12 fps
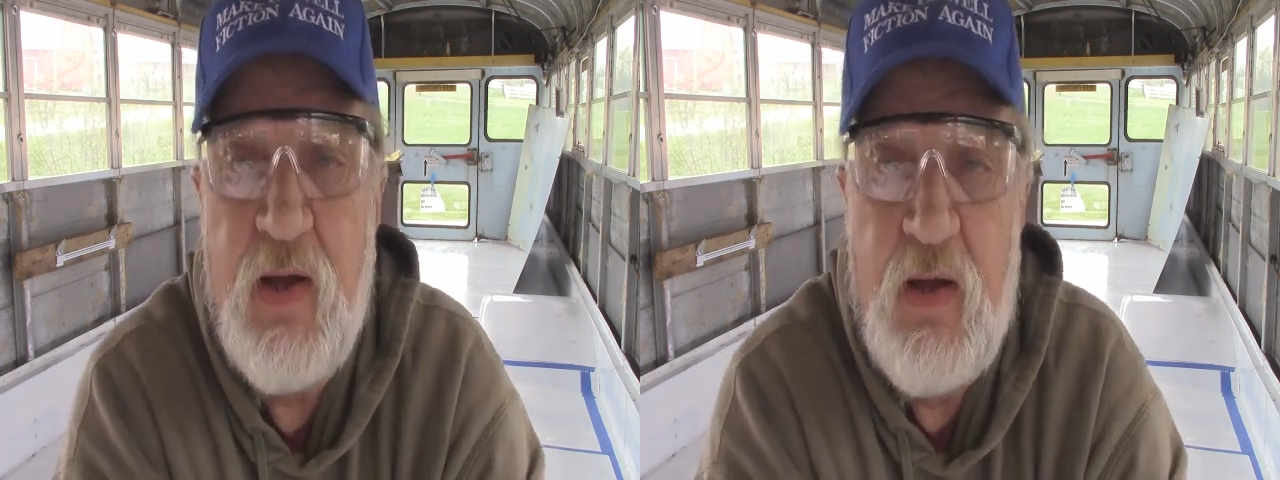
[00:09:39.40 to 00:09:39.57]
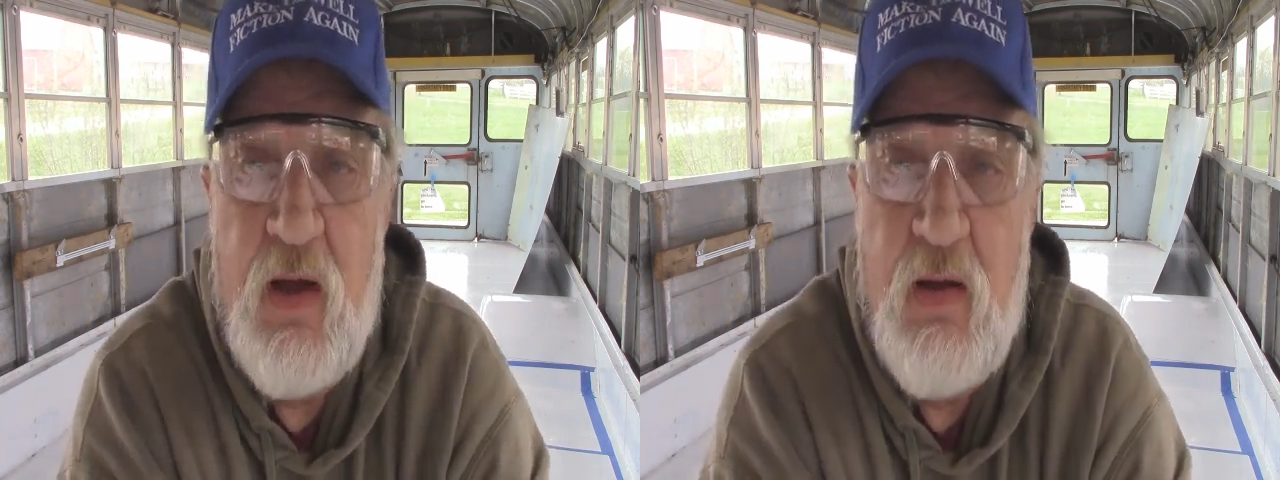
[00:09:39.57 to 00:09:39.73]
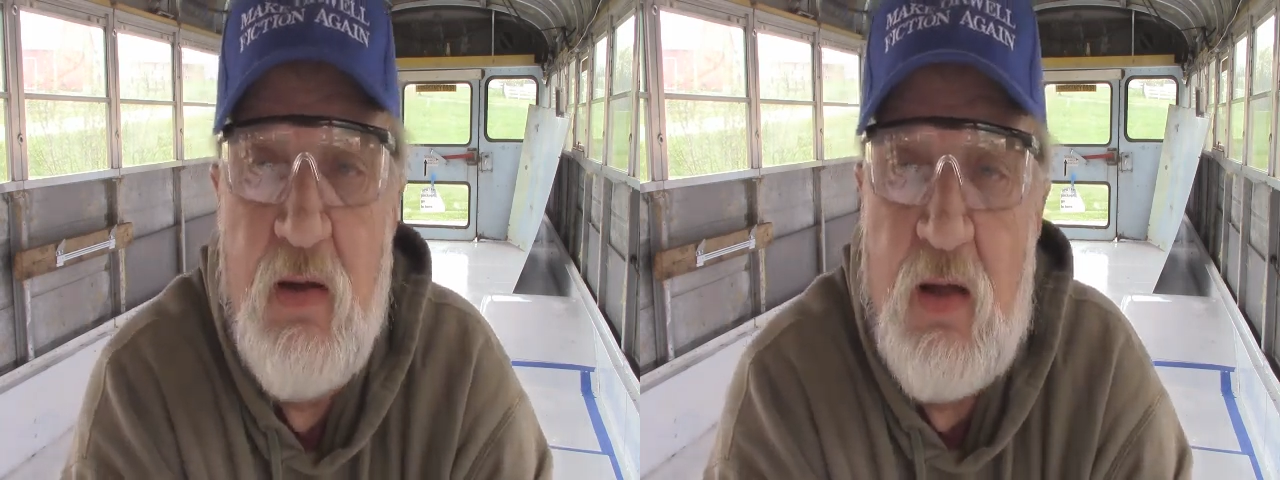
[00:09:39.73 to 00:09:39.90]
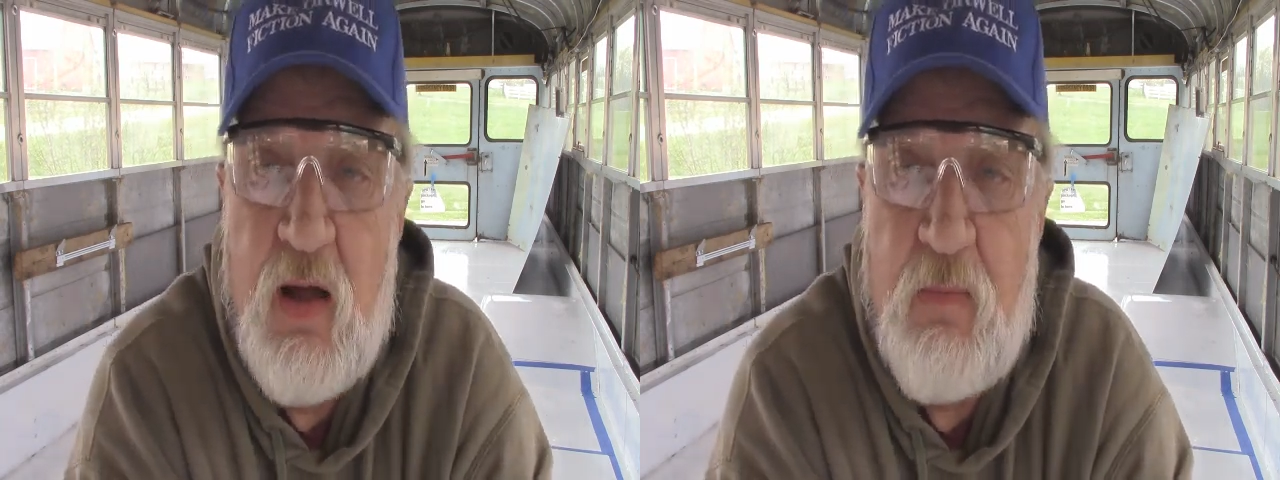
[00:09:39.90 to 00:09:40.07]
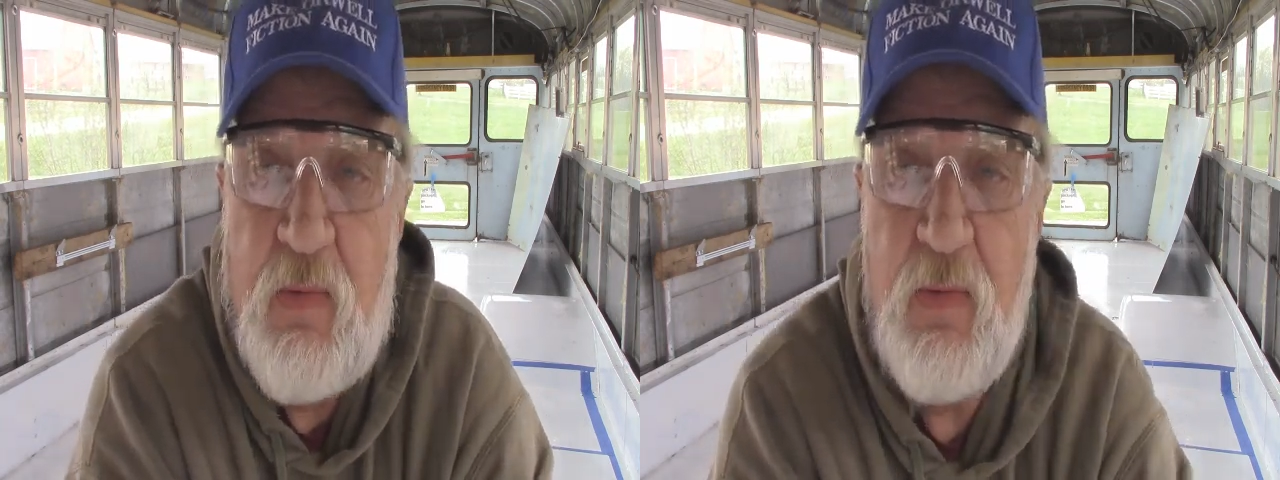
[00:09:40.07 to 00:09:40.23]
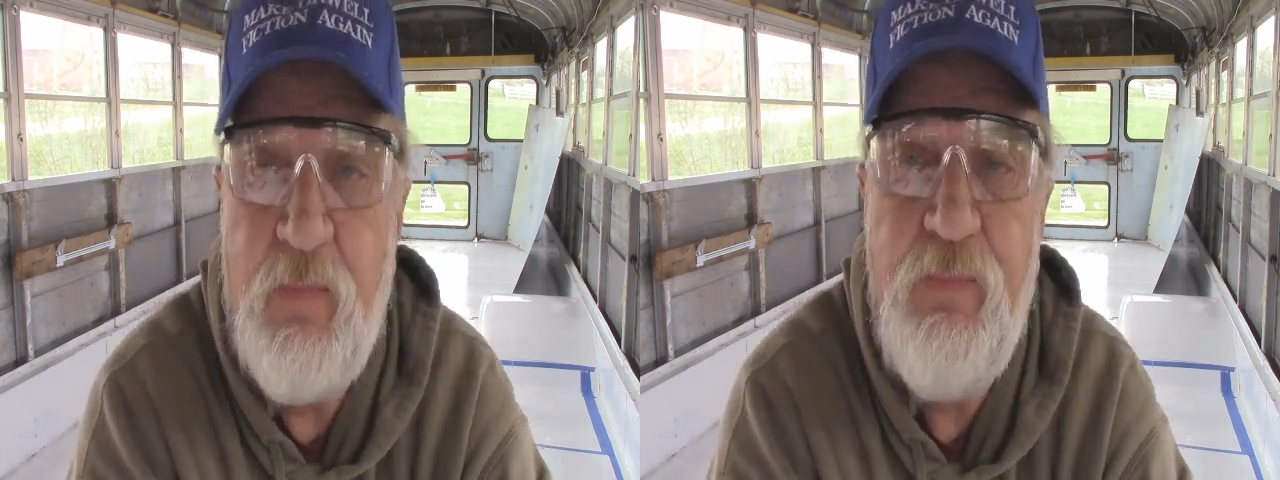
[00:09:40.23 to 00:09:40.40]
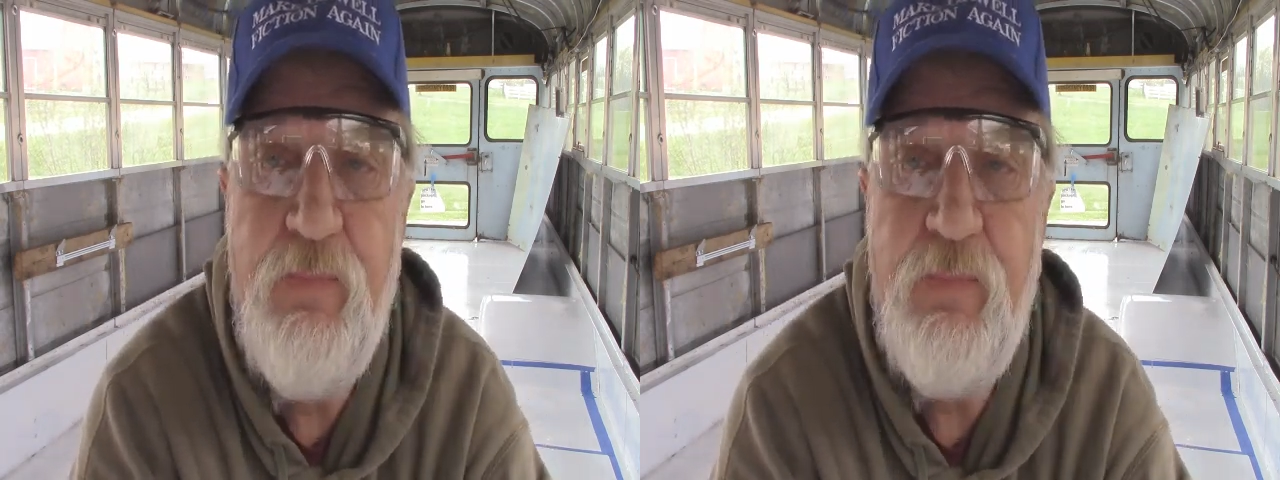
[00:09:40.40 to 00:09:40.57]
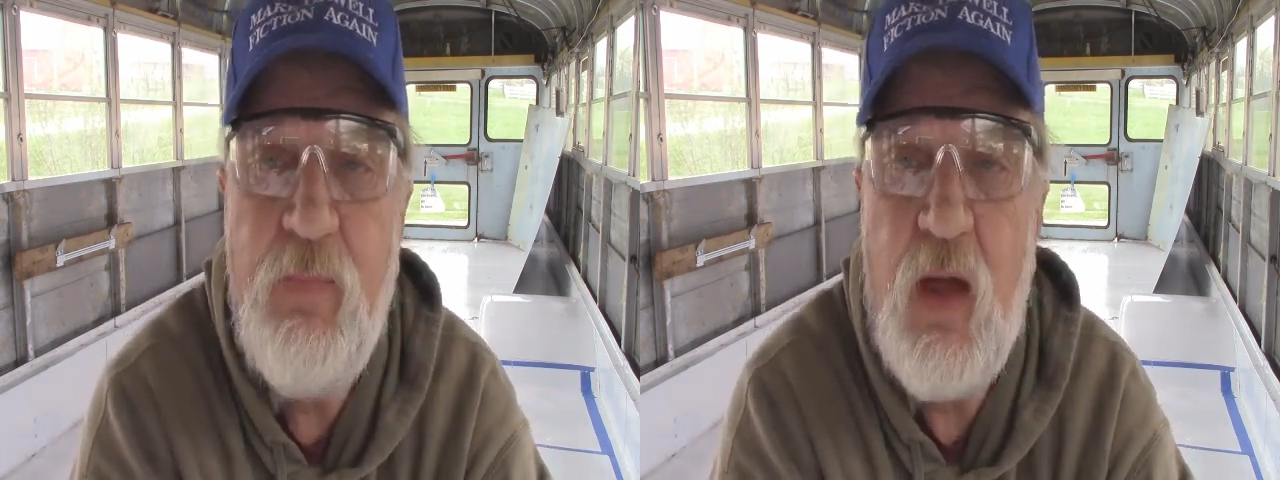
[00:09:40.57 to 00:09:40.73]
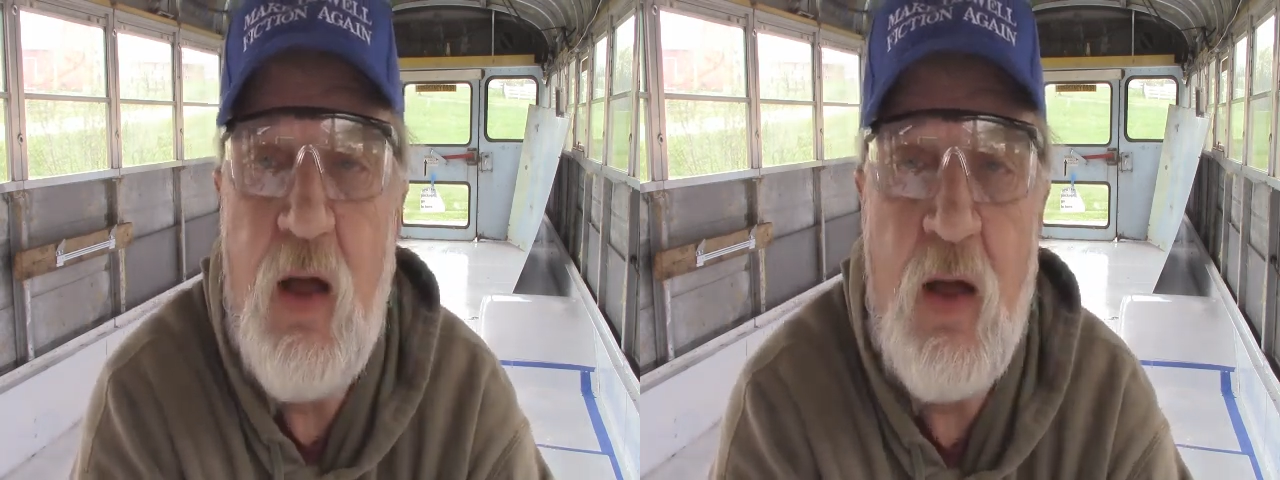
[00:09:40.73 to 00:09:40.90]
a young couple
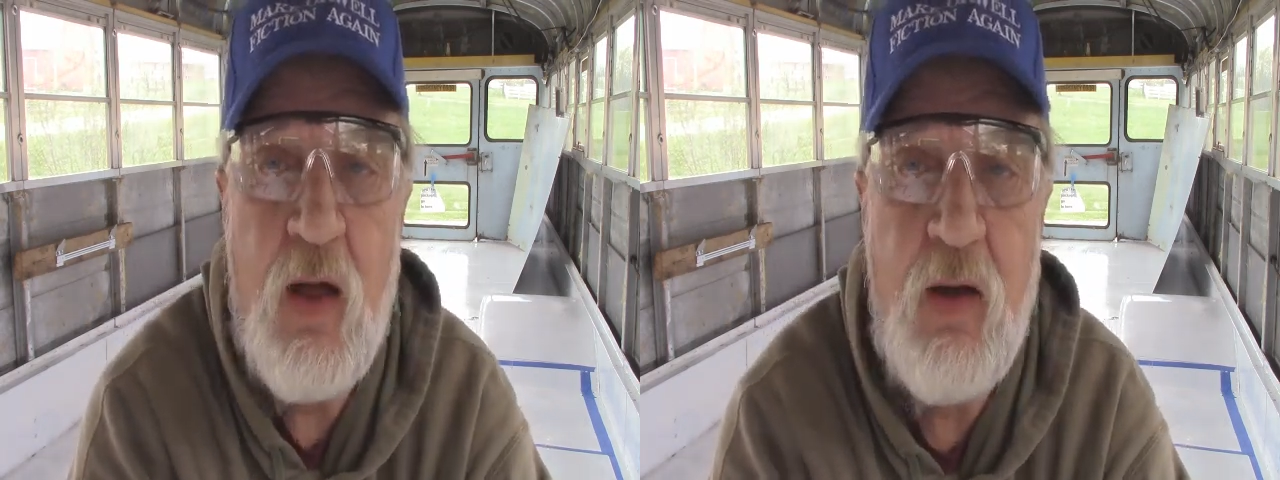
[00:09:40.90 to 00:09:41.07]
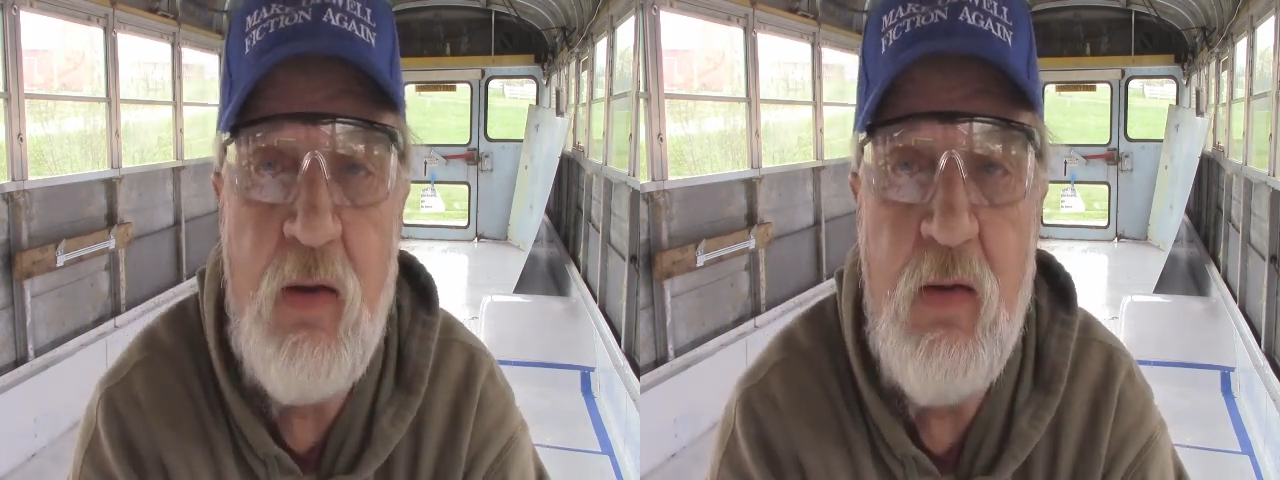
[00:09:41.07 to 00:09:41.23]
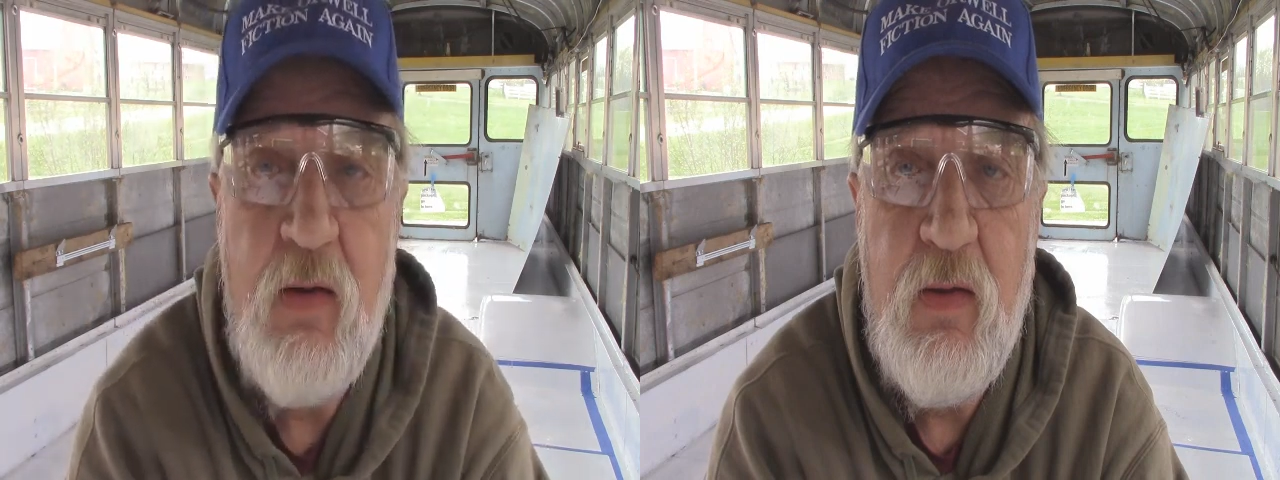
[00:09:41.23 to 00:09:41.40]
on